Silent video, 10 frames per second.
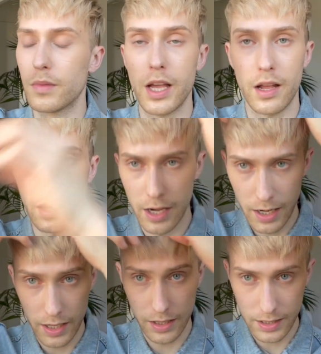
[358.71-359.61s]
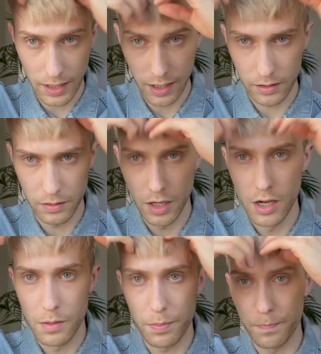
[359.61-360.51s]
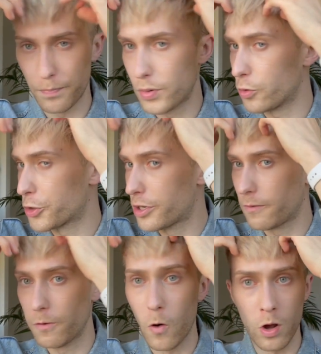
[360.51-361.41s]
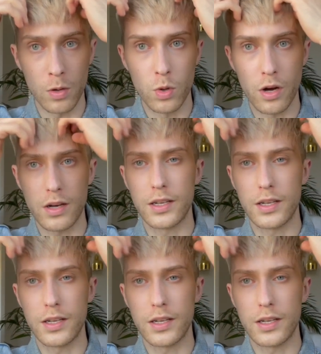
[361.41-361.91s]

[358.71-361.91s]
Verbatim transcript: and I like this like pushed forward